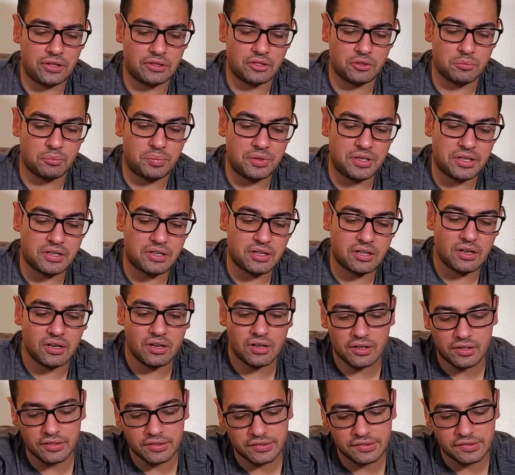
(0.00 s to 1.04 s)
it
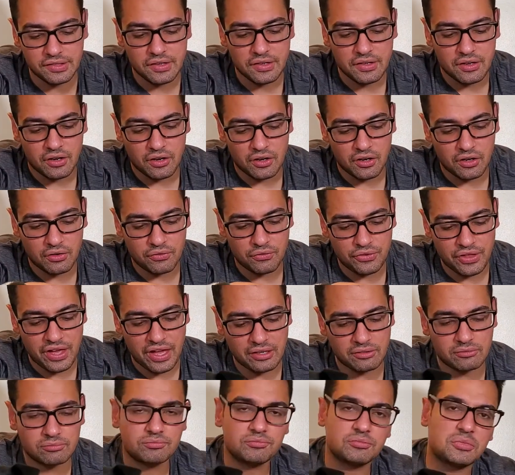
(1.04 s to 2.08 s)
because of
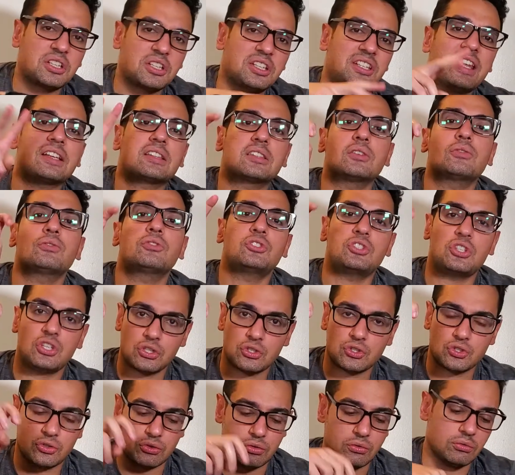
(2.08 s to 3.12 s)
that connective
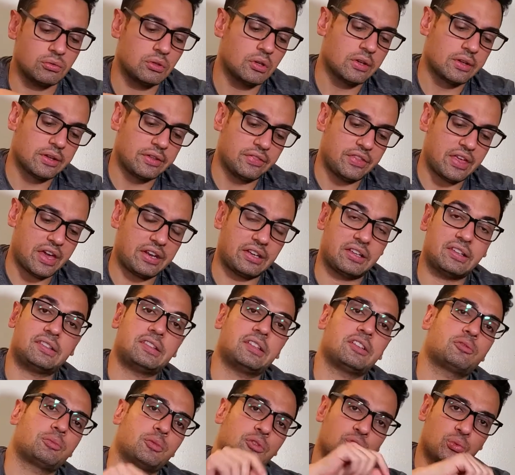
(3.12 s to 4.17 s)
tissue that
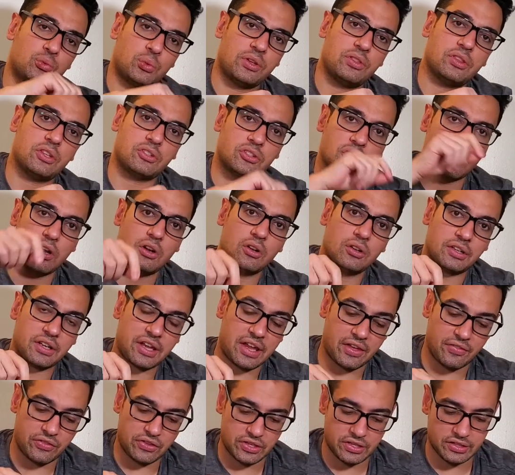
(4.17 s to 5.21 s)
exists between the tongue
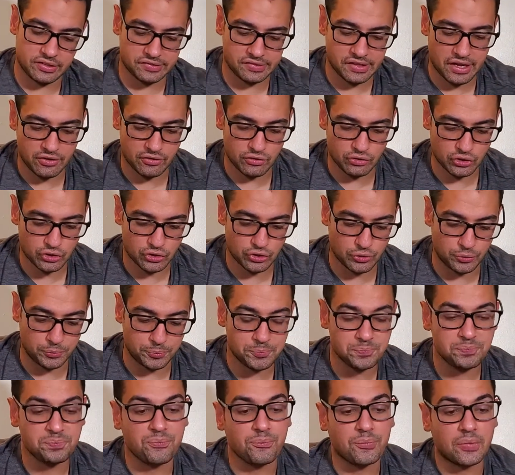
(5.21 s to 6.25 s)
and the inside of the shoe.
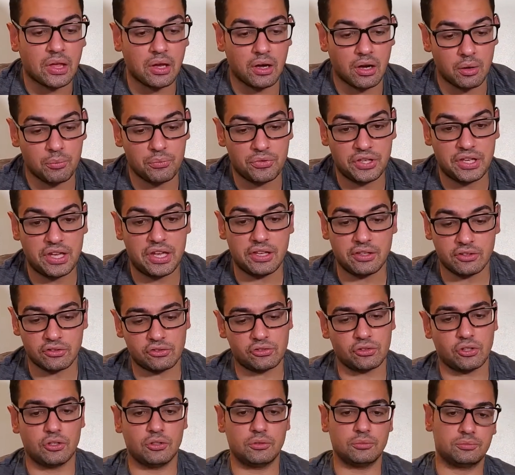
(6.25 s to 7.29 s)
The
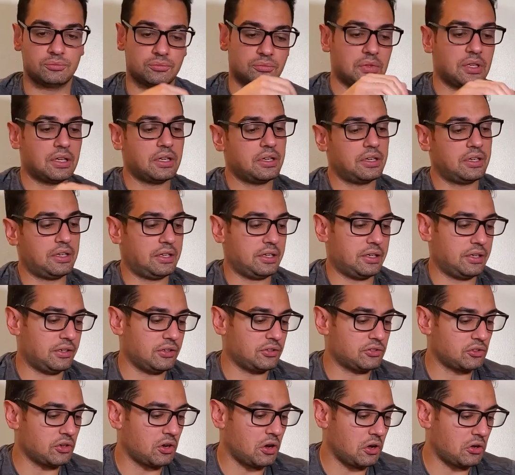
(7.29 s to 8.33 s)
insole
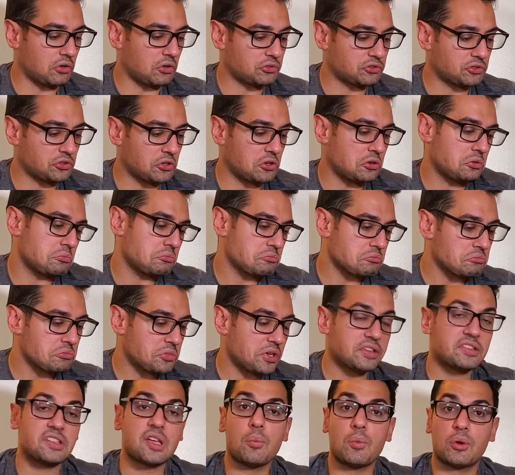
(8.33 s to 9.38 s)
is also,
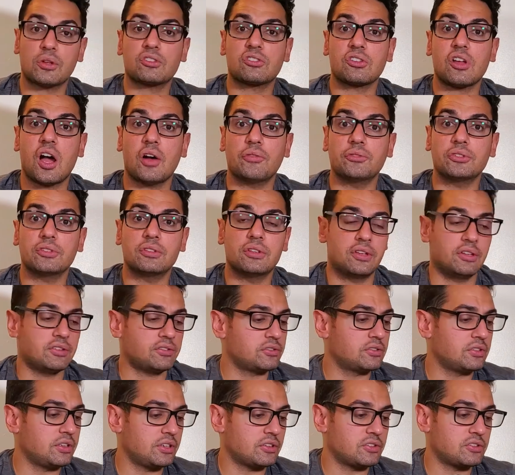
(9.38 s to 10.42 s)
it's somewhat soft.
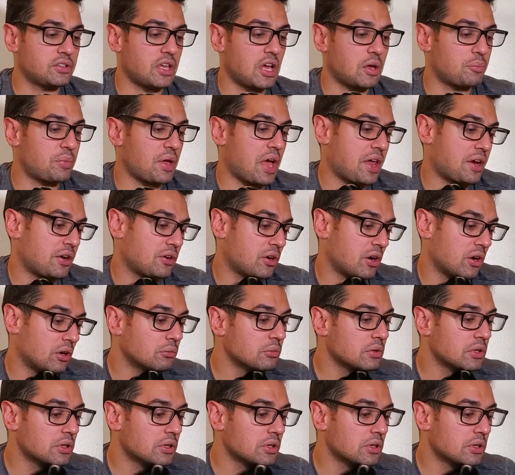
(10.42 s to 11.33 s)
It's not bad at all.